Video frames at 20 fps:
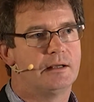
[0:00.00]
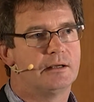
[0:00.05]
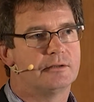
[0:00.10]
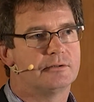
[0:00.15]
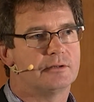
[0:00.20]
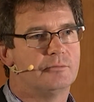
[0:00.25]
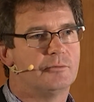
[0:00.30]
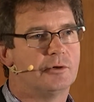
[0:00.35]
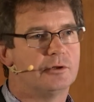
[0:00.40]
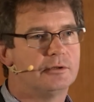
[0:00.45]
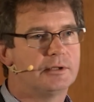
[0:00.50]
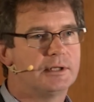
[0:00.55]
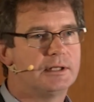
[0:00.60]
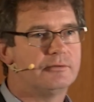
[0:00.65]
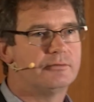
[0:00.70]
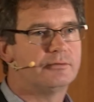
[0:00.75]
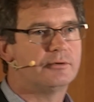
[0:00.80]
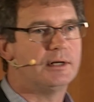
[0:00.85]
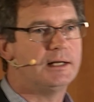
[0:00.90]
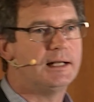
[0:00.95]
So I'm not looking
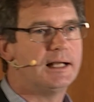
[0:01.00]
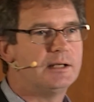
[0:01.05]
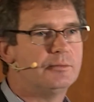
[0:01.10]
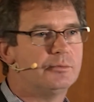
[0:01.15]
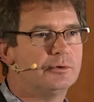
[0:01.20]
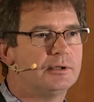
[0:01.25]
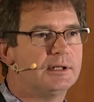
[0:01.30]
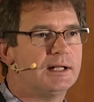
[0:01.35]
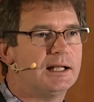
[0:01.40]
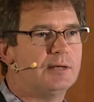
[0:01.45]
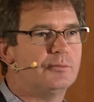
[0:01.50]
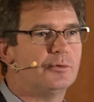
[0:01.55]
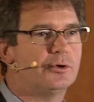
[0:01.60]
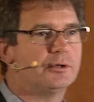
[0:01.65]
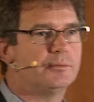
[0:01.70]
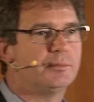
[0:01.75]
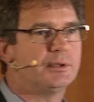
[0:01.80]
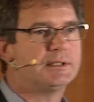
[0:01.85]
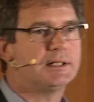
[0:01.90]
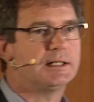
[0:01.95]
for a label claim on
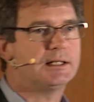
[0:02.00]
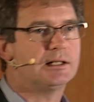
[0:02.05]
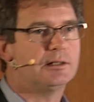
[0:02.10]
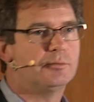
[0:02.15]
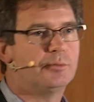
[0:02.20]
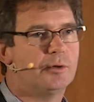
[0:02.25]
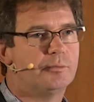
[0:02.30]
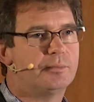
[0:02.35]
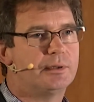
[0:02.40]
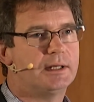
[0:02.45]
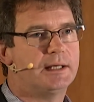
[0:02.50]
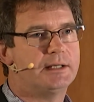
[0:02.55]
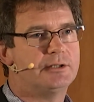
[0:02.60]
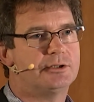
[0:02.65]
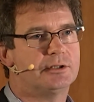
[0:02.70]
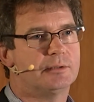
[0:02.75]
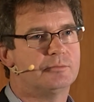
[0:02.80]
a particular population.